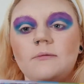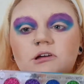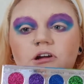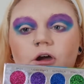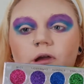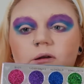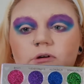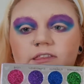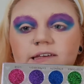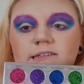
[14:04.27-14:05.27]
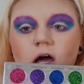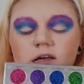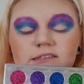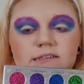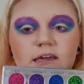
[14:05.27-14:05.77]
I'm gonna go in with this
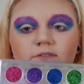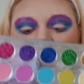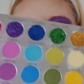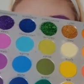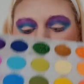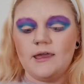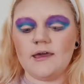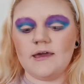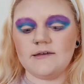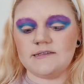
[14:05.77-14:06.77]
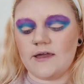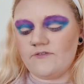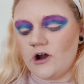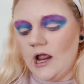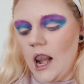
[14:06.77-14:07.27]
colour Steven right here. It is a
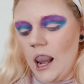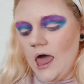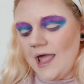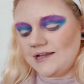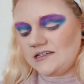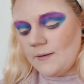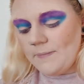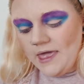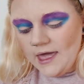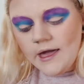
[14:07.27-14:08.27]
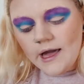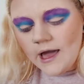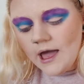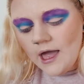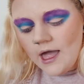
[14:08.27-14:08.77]
very light pink,
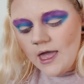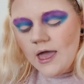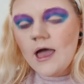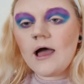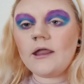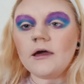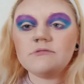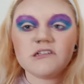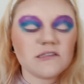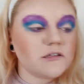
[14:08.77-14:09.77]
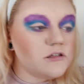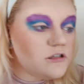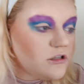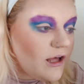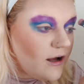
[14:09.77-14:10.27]
and I'm just
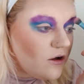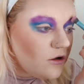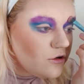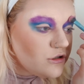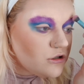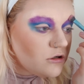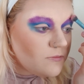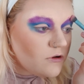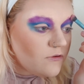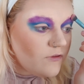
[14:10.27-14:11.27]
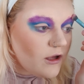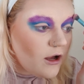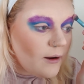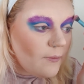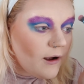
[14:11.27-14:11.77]
gonna do that on top of the
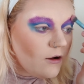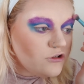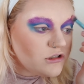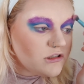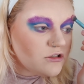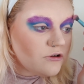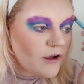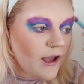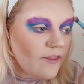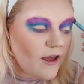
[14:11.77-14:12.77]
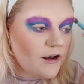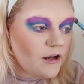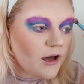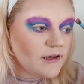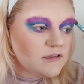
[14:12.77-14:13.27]
eyebrow just to create that
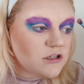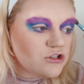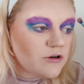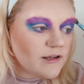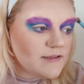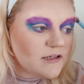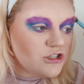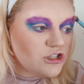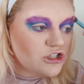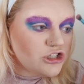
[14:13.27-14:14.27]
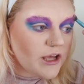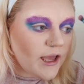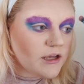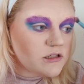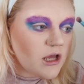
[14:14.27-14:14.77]
nice transition
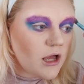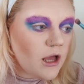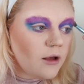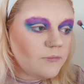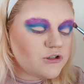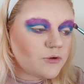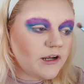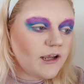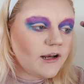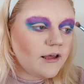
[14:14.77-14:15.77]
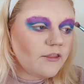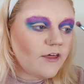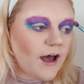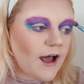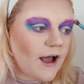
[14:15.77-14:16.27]
shade between
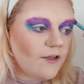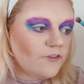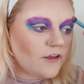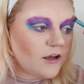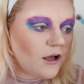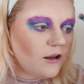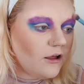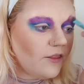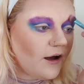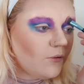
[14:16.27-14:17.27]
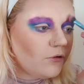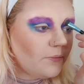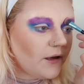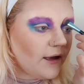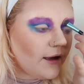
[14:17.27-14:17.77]
that and the colour that will
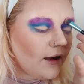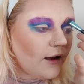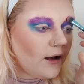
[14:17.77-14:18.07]
be